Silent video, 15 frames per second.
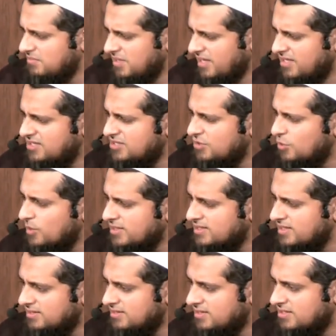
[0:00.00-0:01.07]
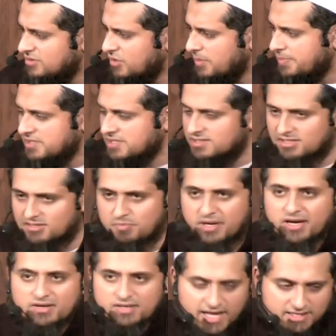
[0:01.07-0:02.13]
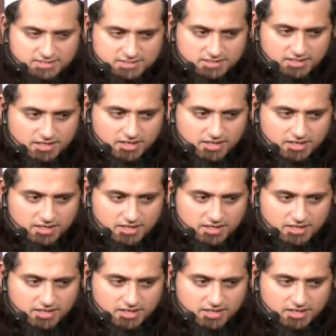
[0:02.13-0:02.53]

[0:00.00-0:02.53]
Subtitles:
exquisite descriptions of paradise.